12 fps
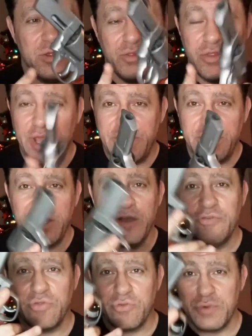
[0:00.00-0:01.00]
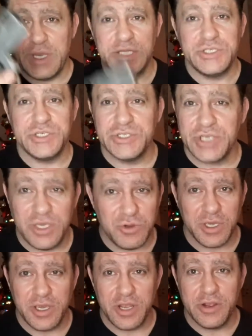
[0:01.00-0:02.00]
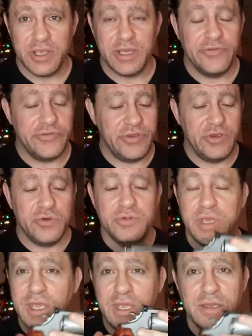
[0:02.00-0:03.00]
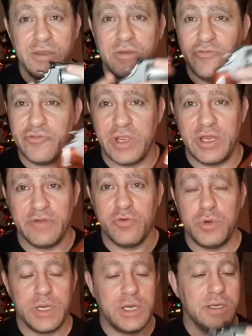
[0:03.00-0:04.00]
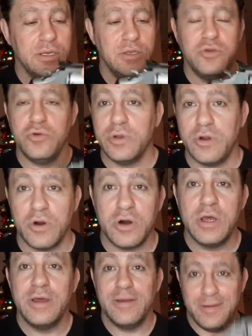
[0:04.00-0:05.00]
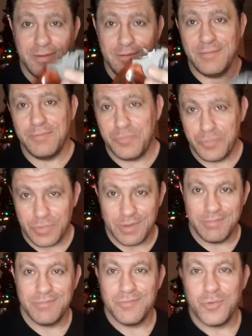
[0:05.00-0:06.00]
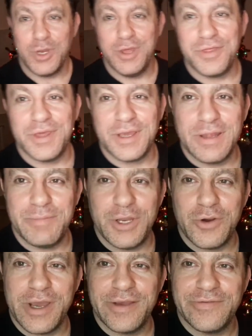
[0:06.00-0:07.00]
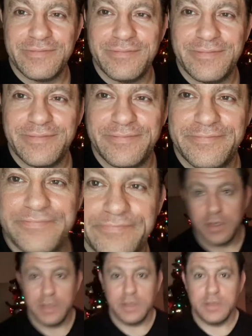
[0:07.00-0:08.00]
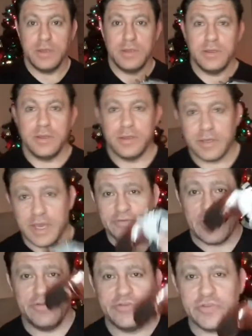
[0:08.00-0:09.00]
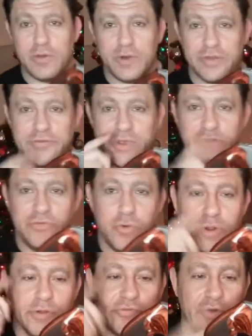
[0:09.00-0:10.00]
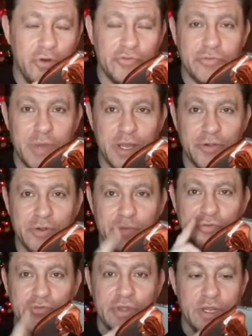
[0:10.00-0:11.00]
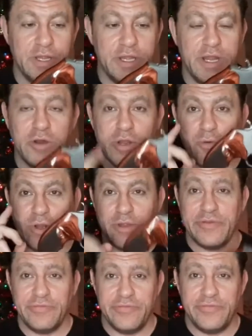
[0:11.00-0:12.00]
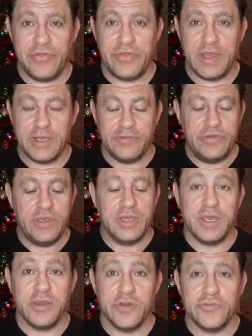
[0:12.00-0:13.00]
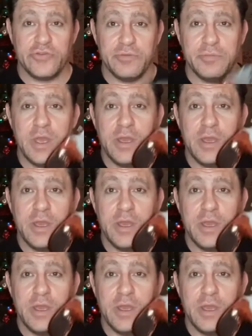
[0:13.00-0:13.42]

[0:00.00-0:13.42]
Light enough, 3 inches that you can carry concealed and train everyone on and do it all. What do you think? Let me know, guys. Guys, obviously I want to thank Taurus Altamont Grips for sending that out. I want to thank TK Custom.